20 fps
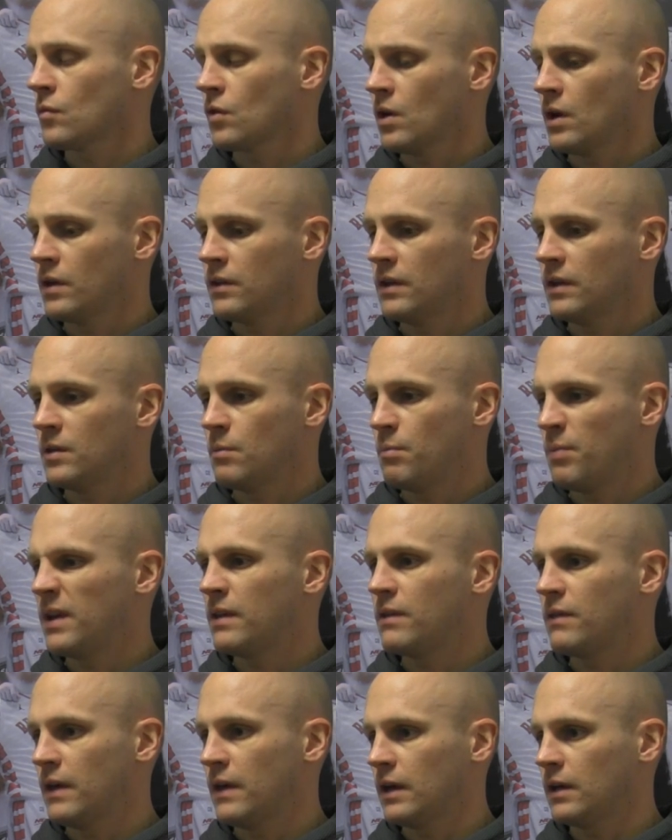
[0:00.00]
I think the
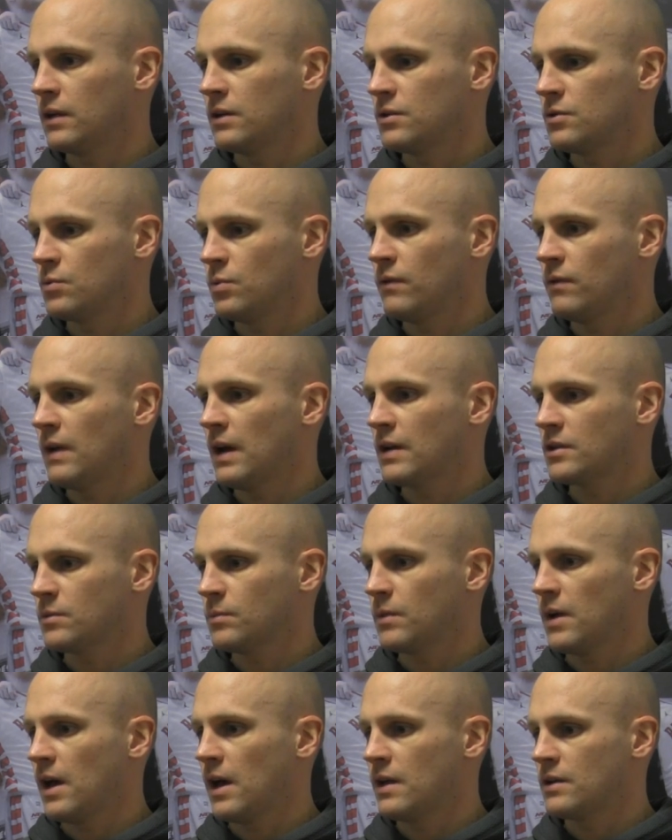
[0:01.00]
big thing is we've got
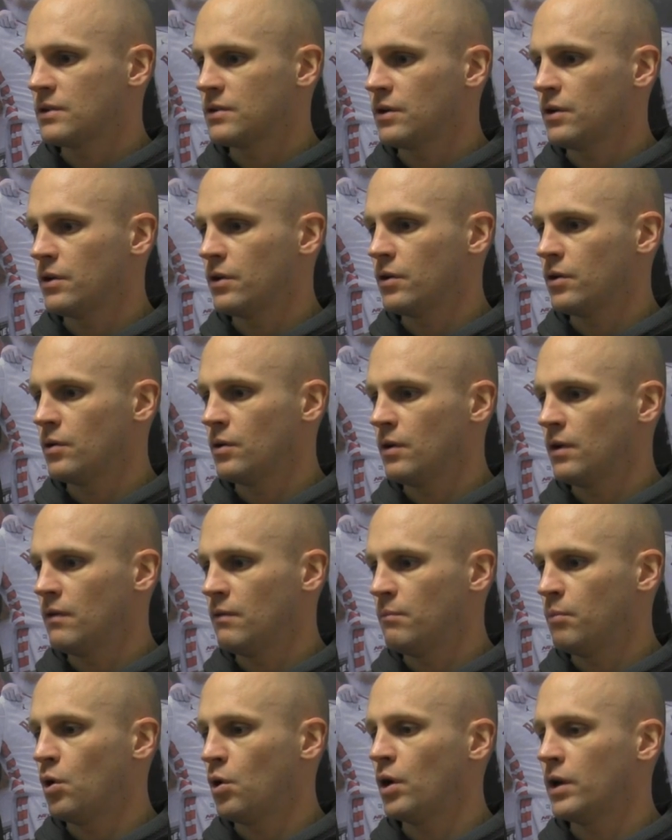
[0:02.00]
some guys that are,
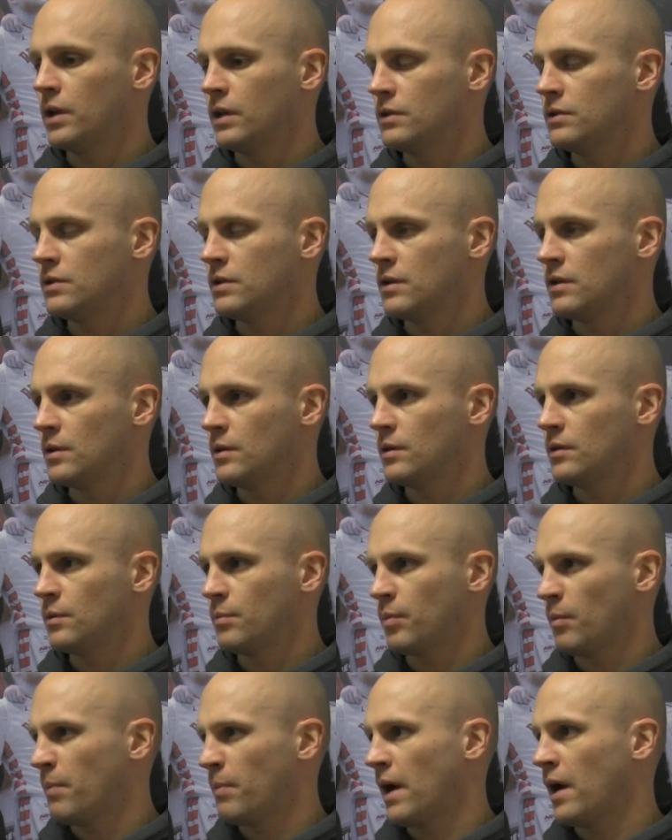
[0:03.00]
bought into the, the,
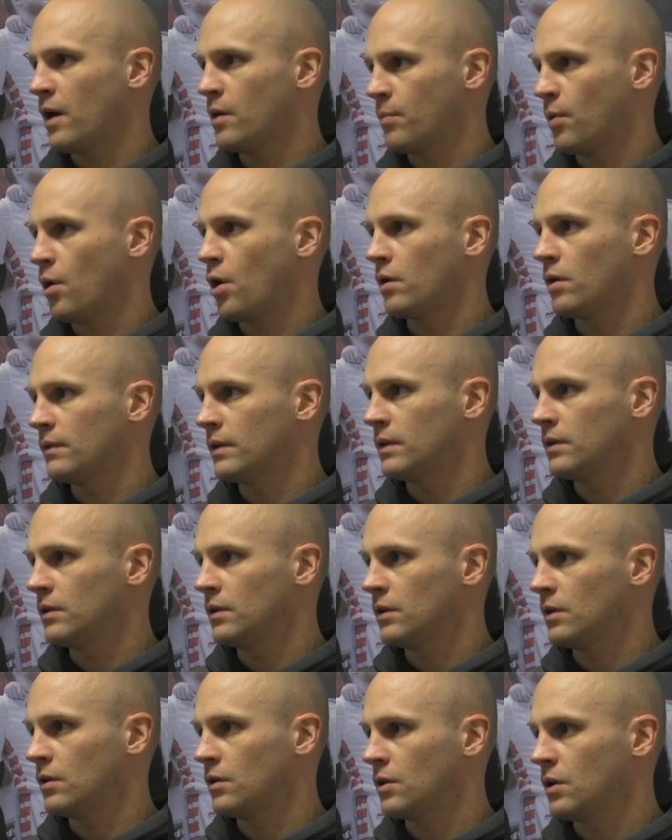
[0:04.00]
prepared part of it.
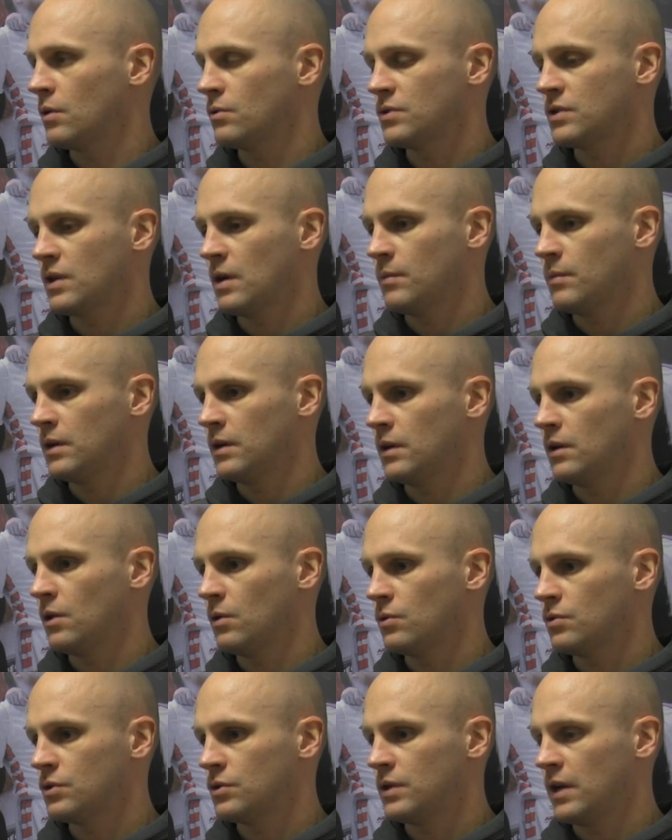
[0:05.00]
You know, Coach Summy,
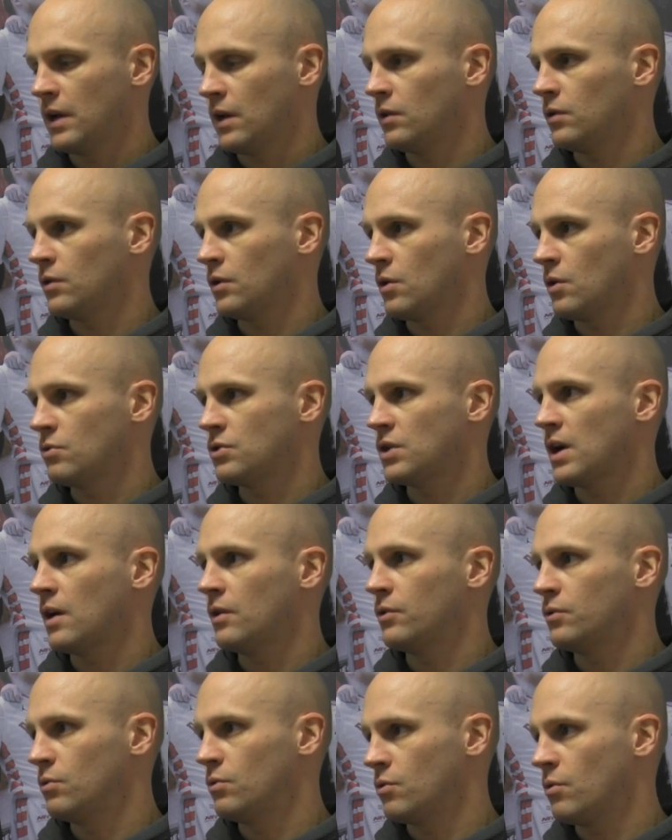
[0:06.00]
Coach Taylor, and Coach
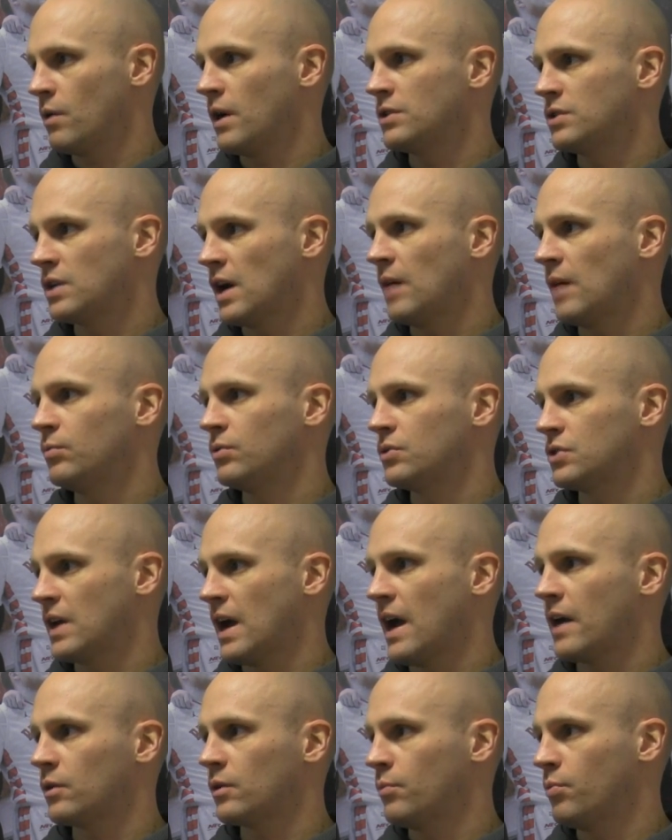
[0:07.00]
Holland do a great job with
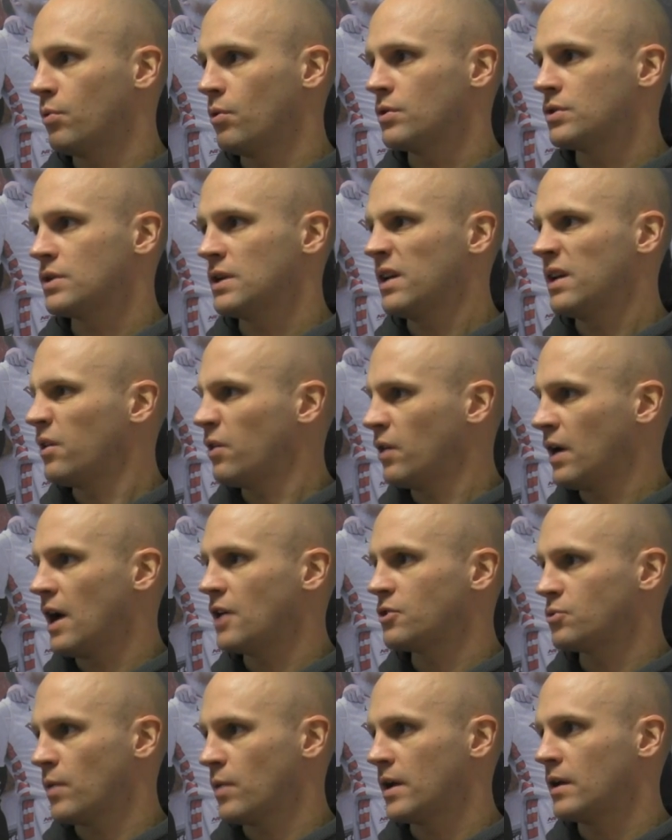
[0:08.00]
scouting reports and getting our
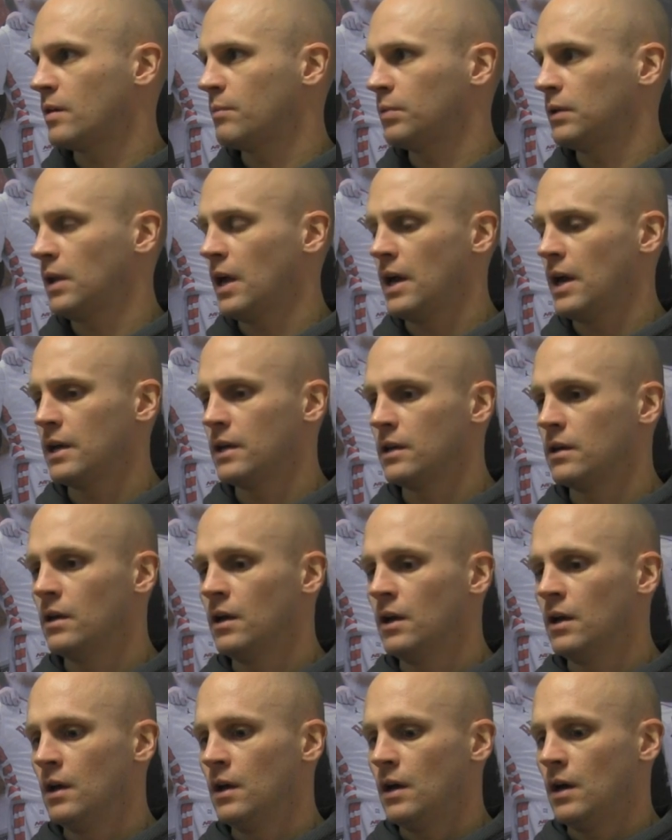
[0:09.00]
guys ready to play and
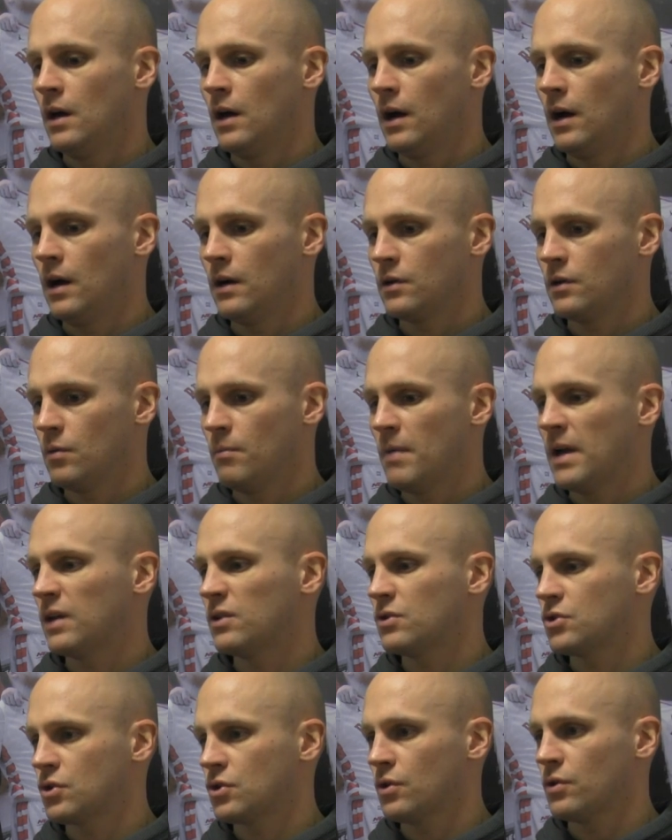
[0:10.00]
uh, you know,
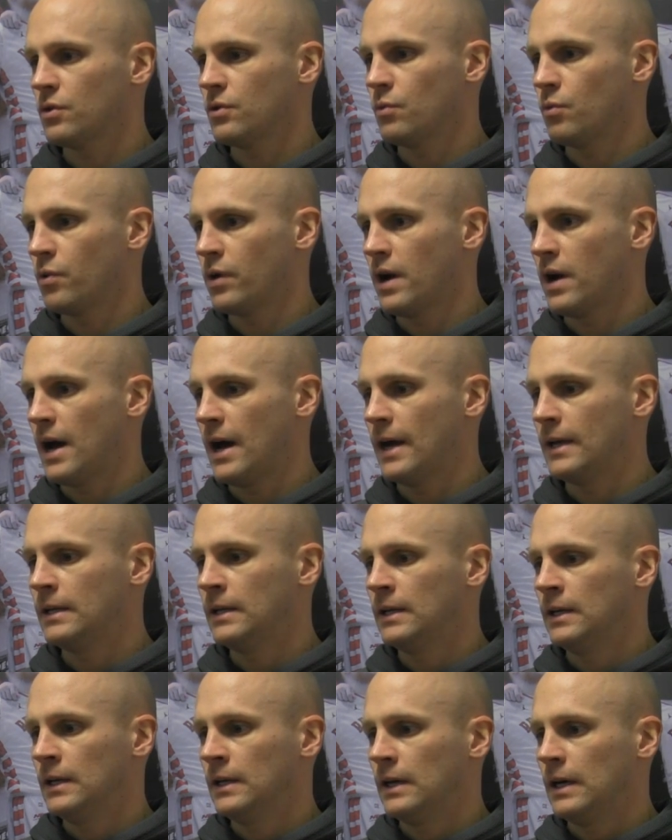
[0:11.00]
making sure that we're not
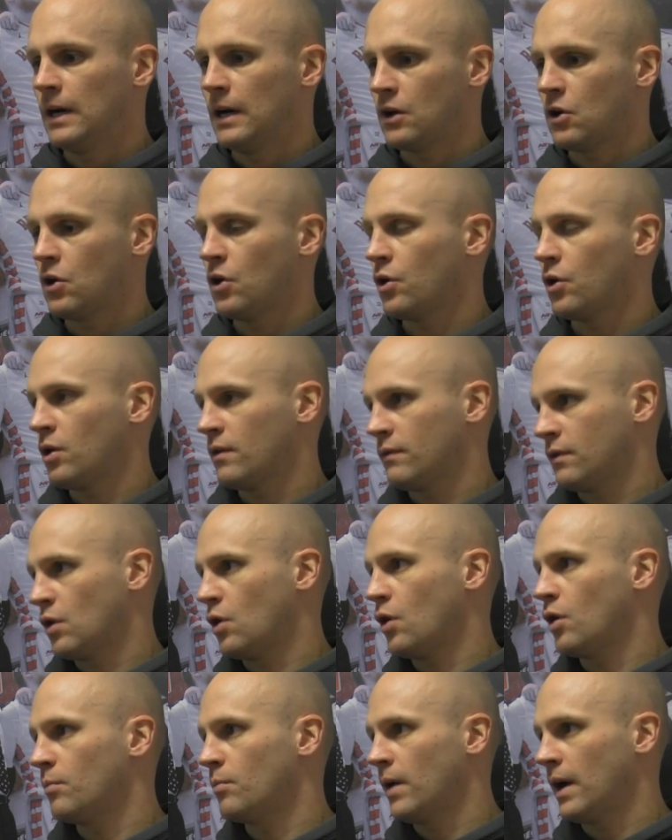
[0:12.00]
uh, caught off
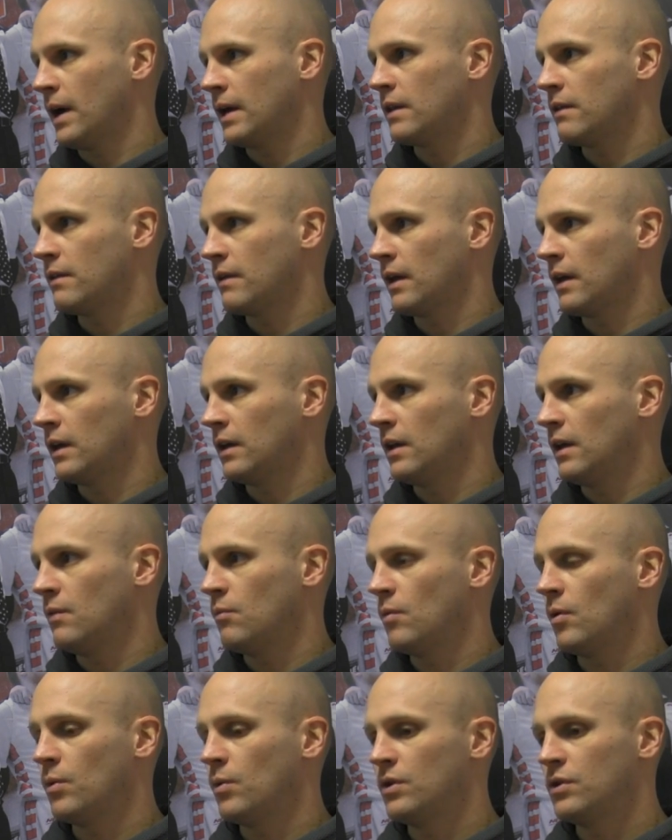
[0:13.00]
guard by anything.
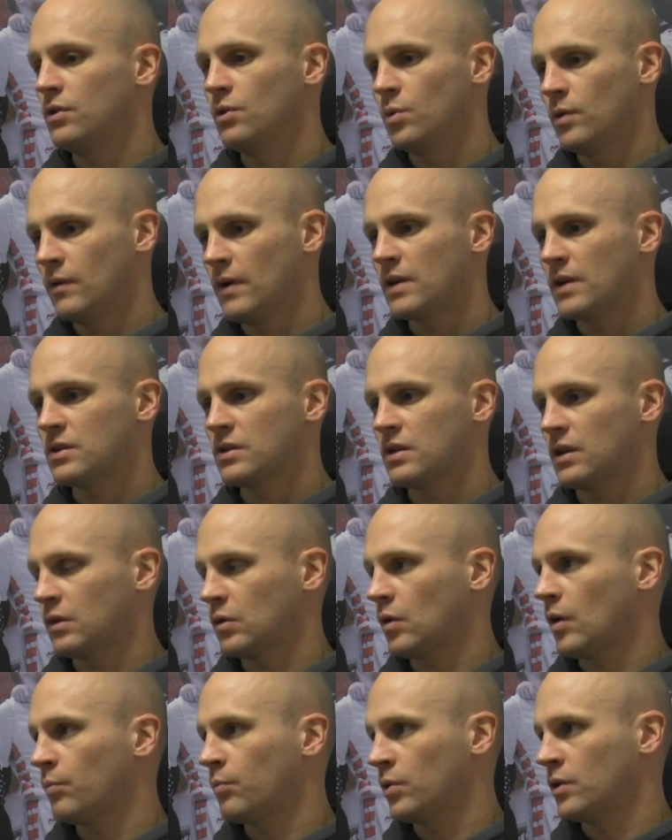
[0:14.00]
And when we do, we've got to stick
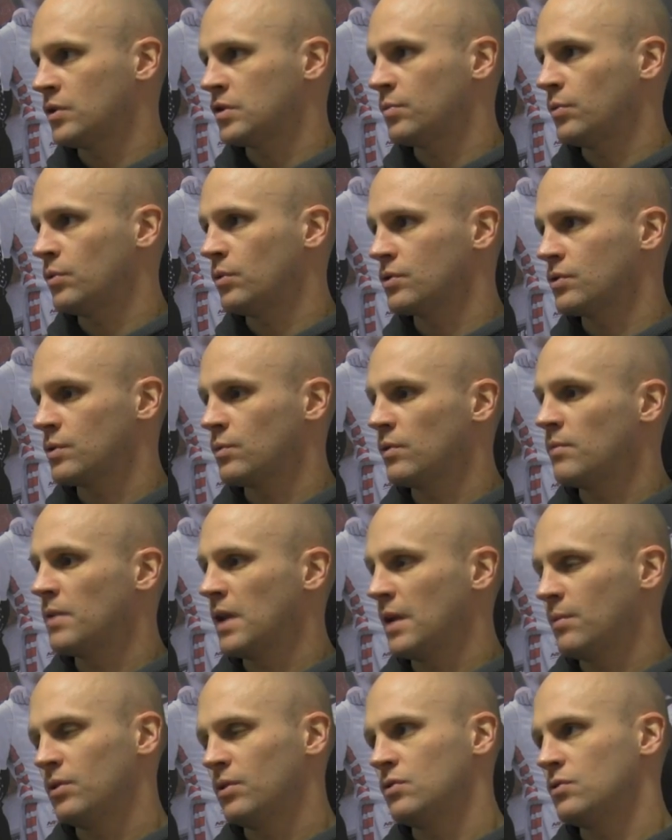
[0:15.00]
to our principles, and we've
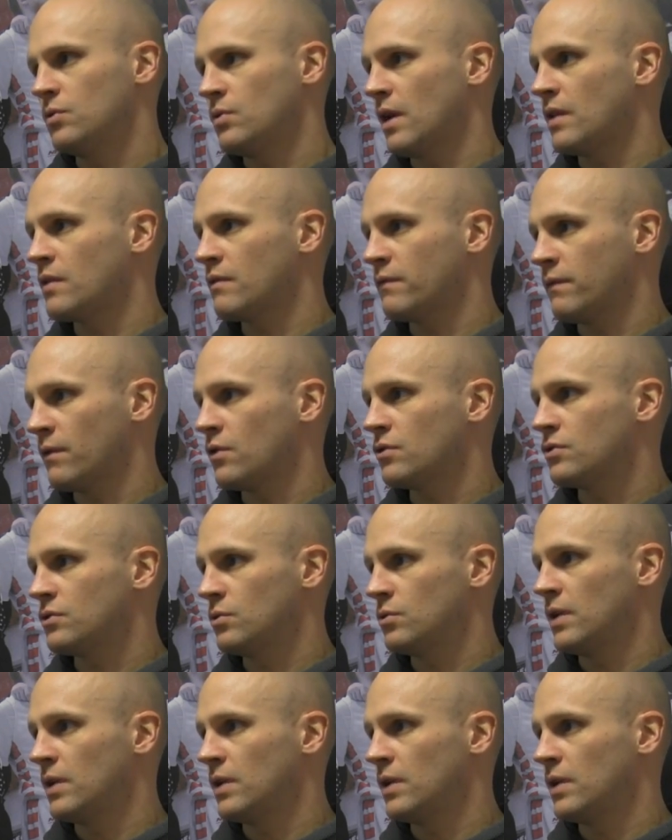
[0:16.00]
been able to do that the first two